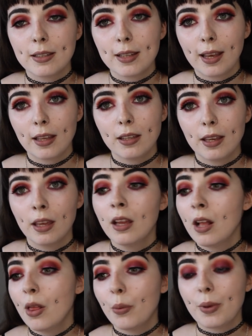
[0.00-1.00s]
second year.
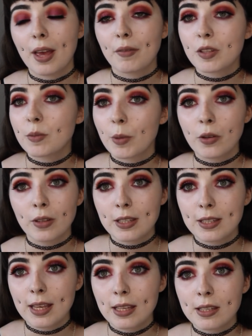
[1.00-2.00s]
We haven't spoken
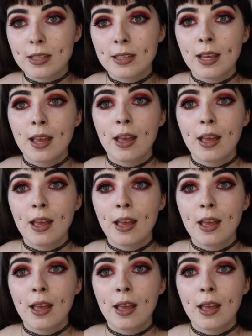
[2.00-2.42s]
since.